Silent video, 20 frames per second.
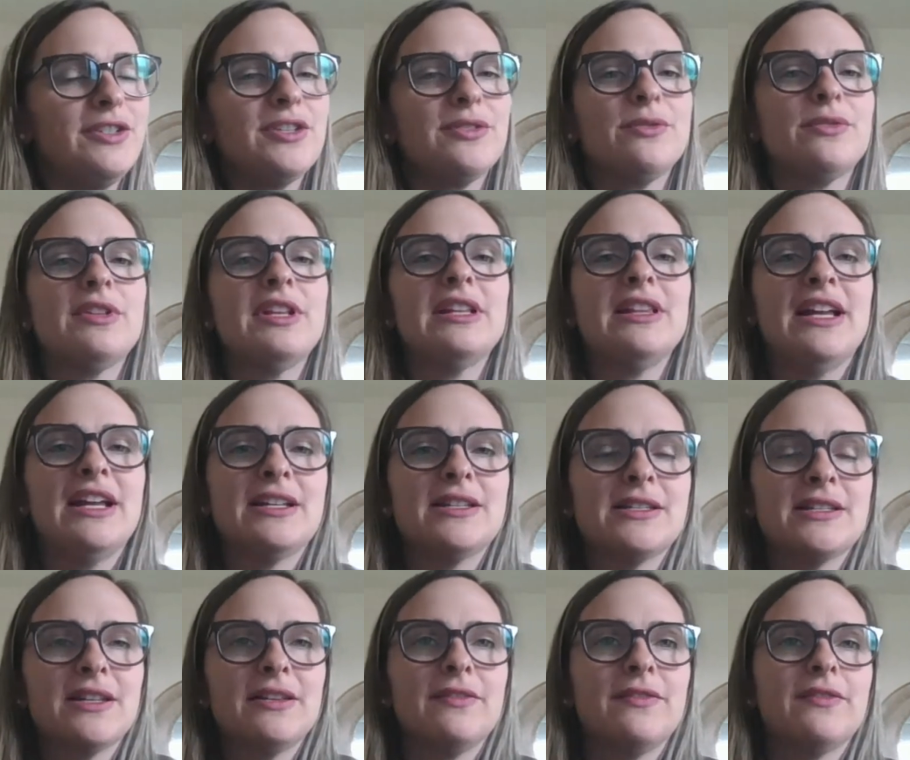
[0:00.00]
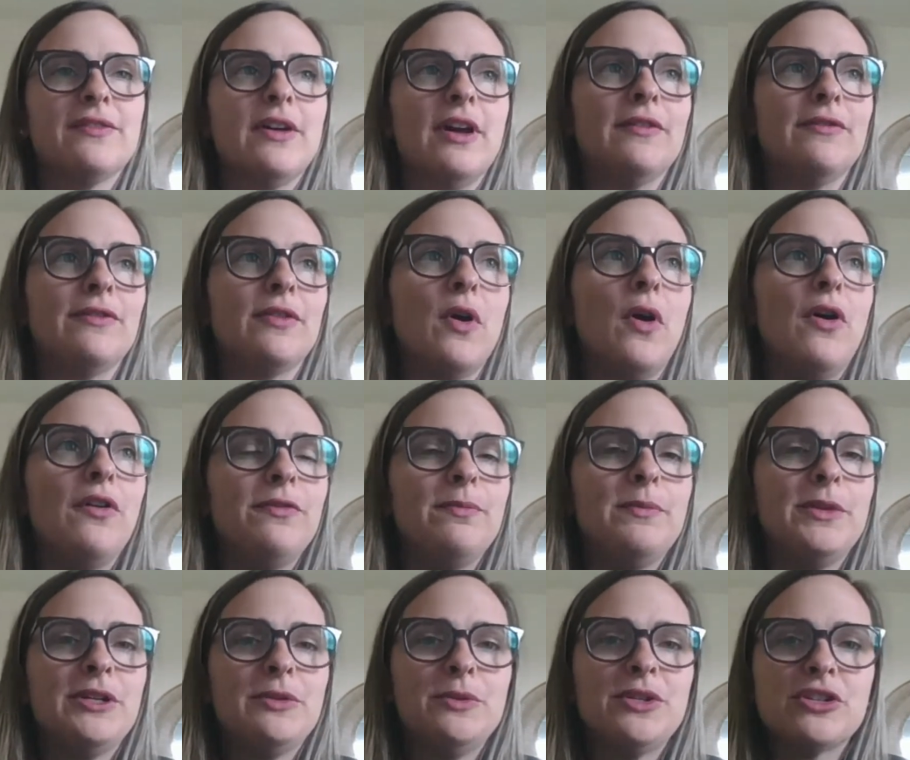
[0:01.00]
through the lens of
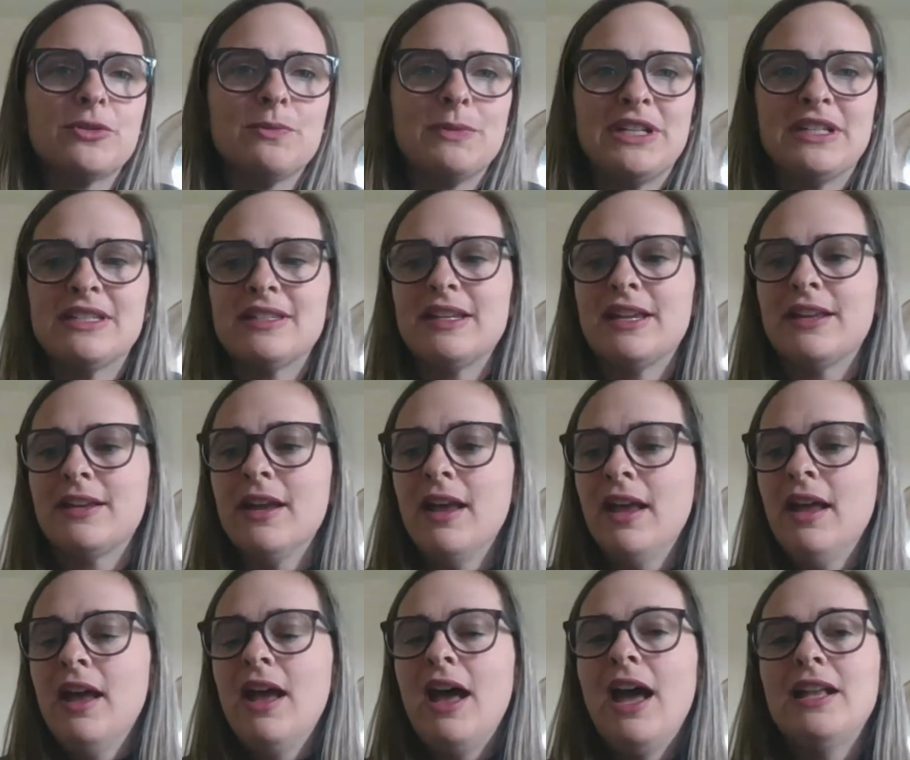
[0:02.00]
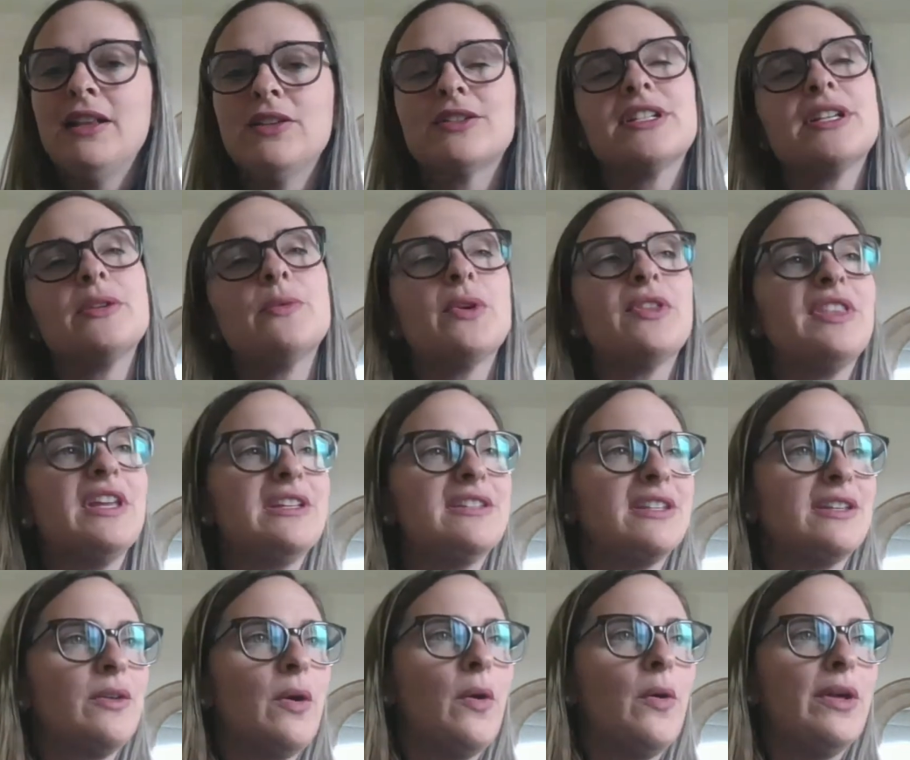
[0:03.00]
Goffman, which means that I looked at what they
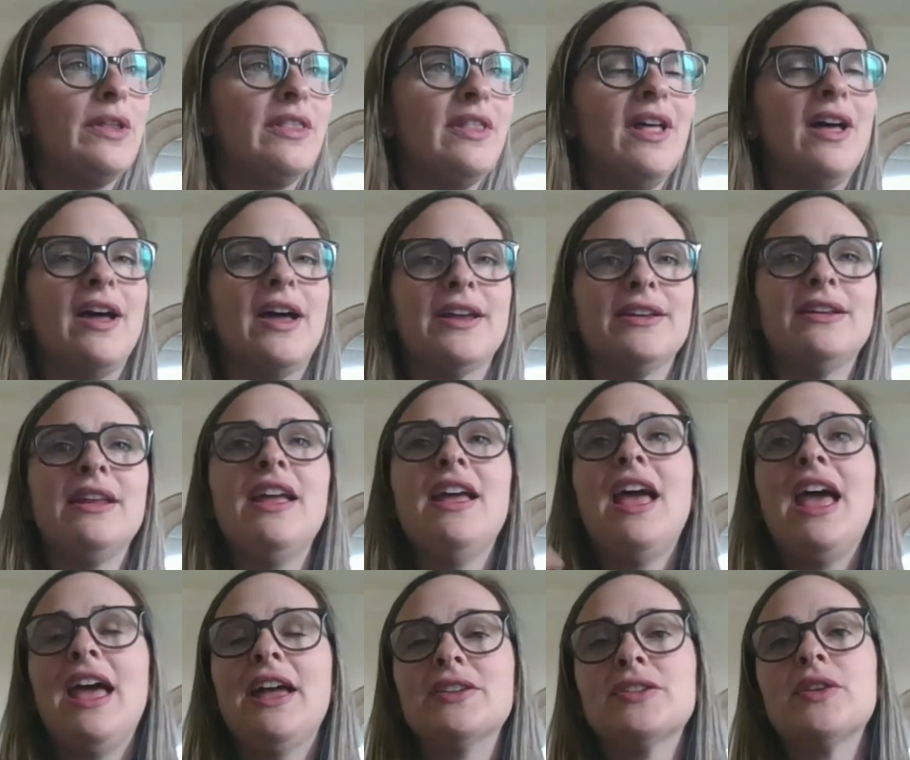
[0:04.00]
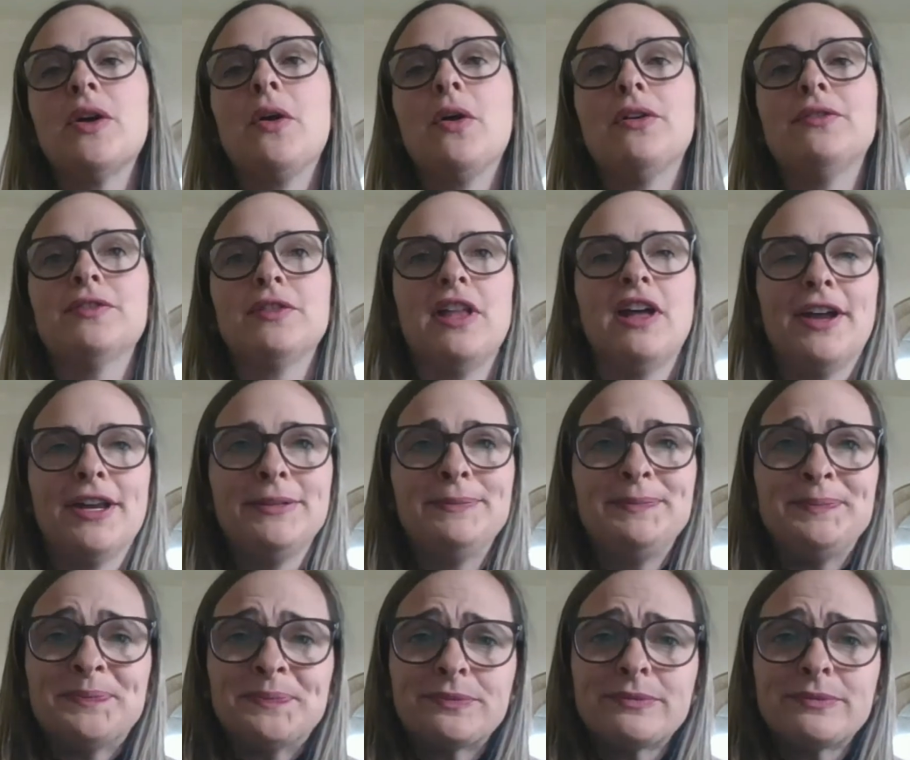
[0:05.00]
did online and offline